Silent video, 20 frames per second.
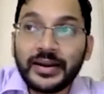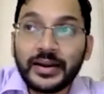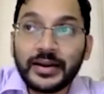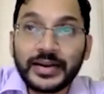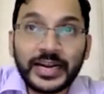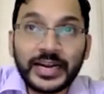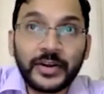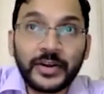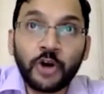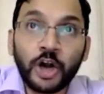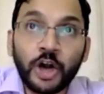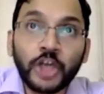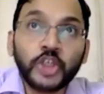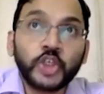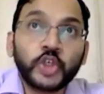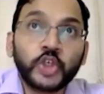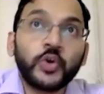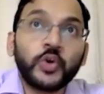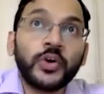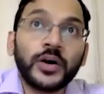did not
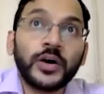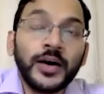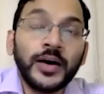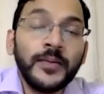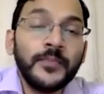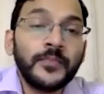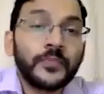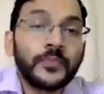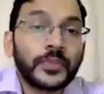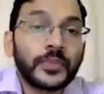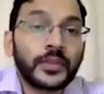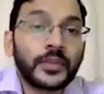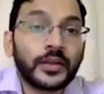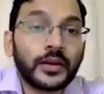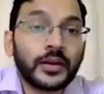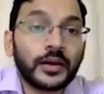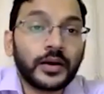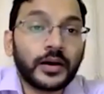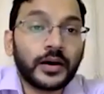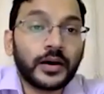show
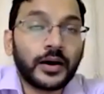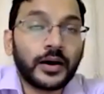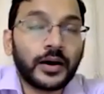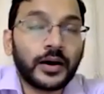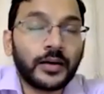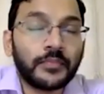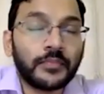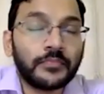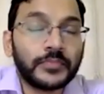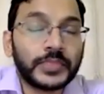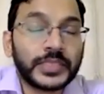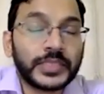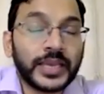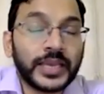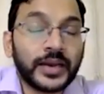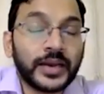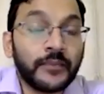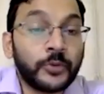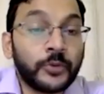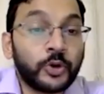
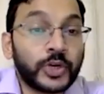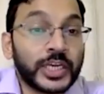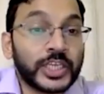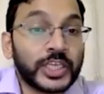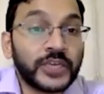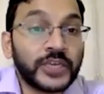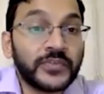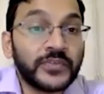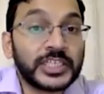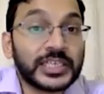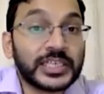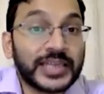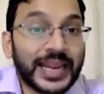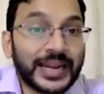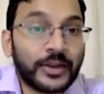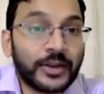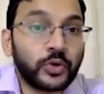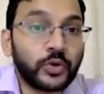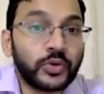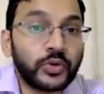a mutation which
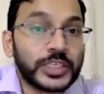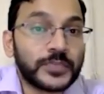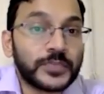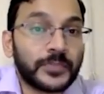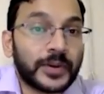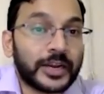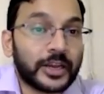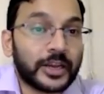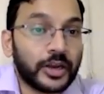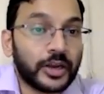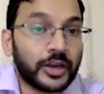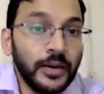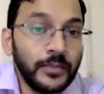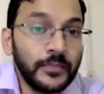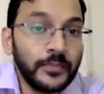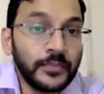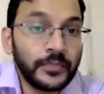led to this particular